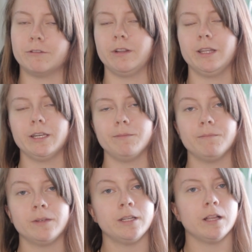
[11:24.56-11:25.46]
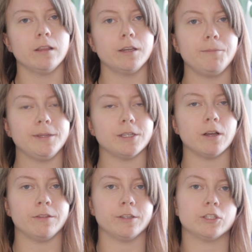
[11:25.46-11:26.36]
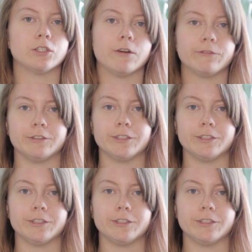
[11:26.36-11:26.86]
a little bit on the softer